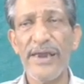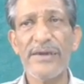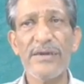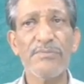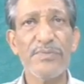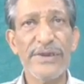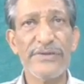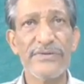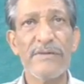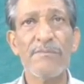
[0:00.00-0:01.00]
And
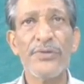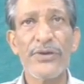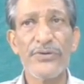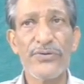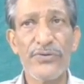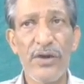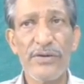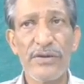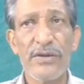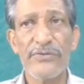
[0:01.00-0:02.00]
please do
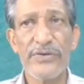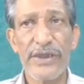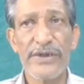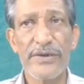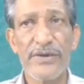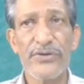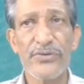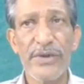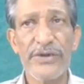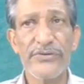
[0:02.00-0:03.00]
not forget to
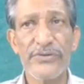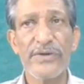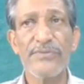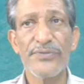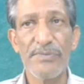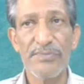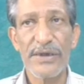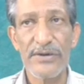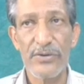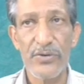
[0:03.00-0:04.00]
mention the
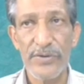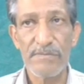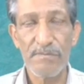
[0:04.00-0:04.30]
pin code.